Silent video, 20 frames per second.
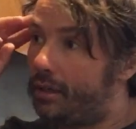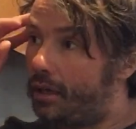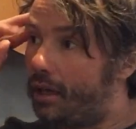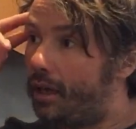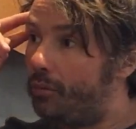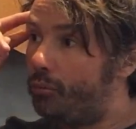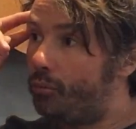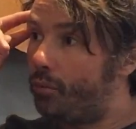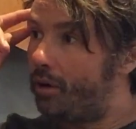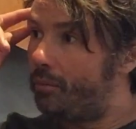
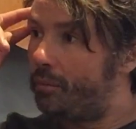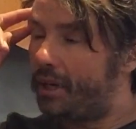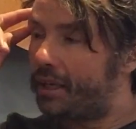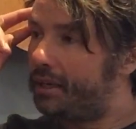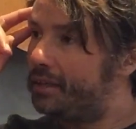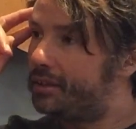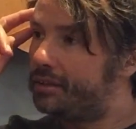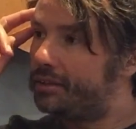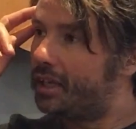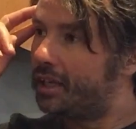What am I
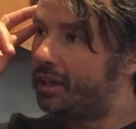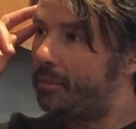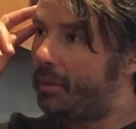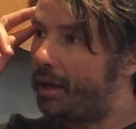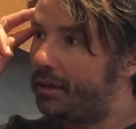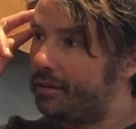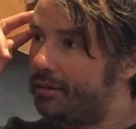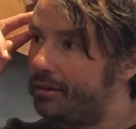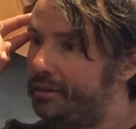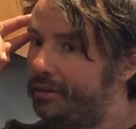going to sing
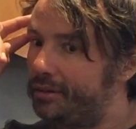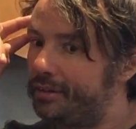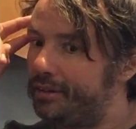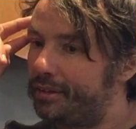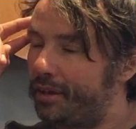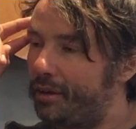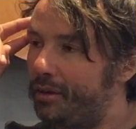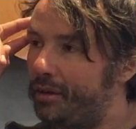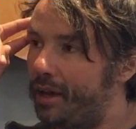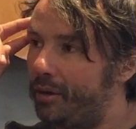about? And
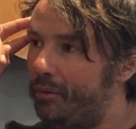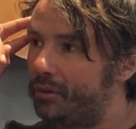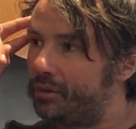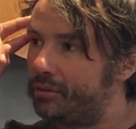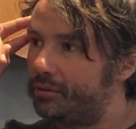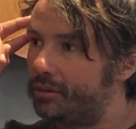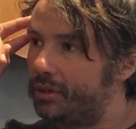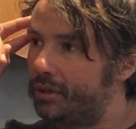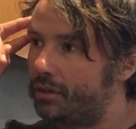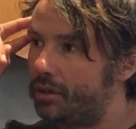so
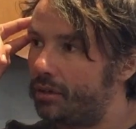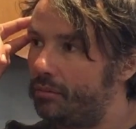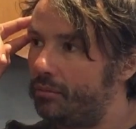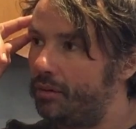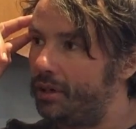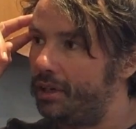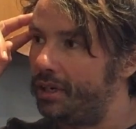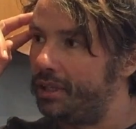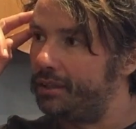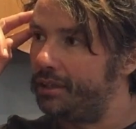she
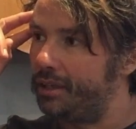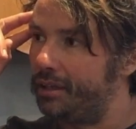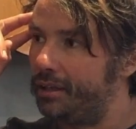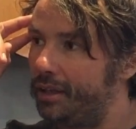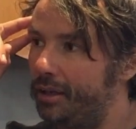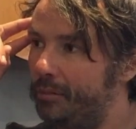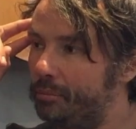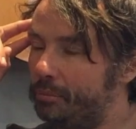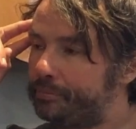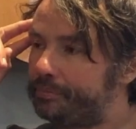really did
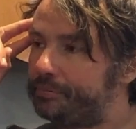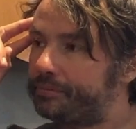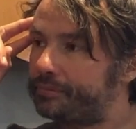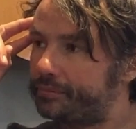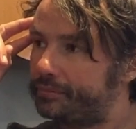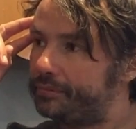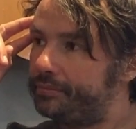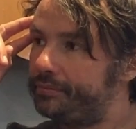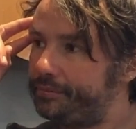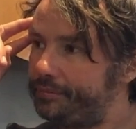
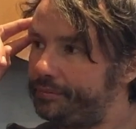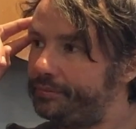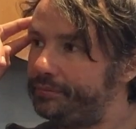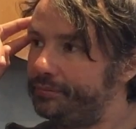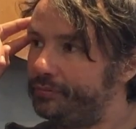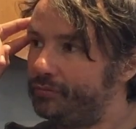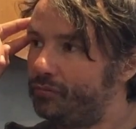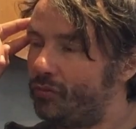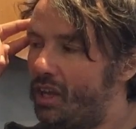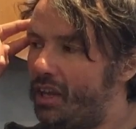
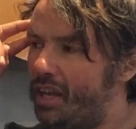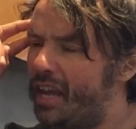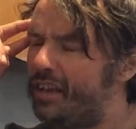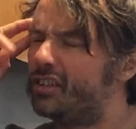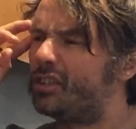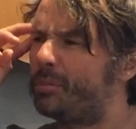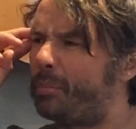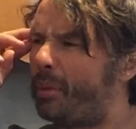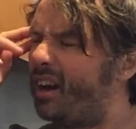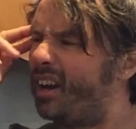
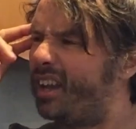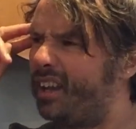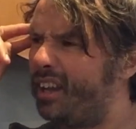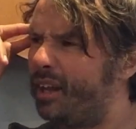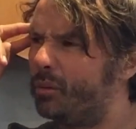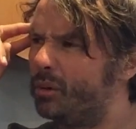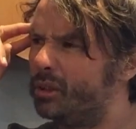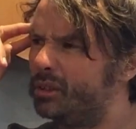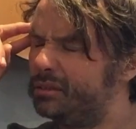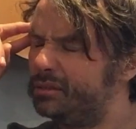inspire
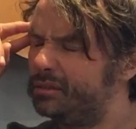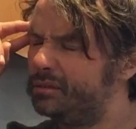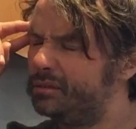that one.